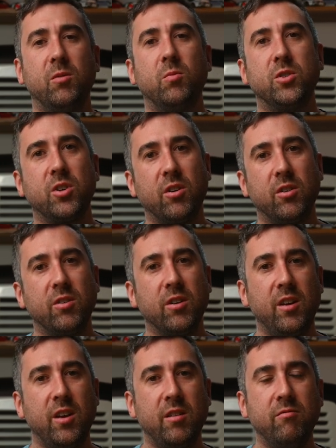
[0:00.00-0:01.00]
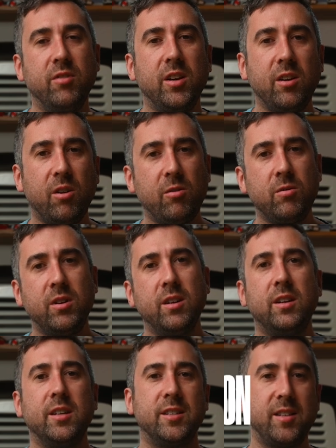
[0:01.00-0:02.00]
which are video,
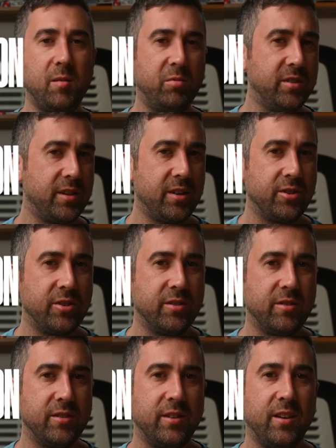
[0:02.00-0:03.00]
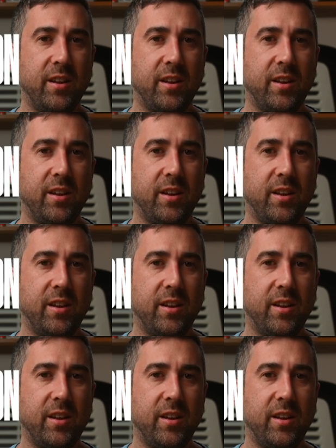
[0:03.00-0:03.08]
stabilization,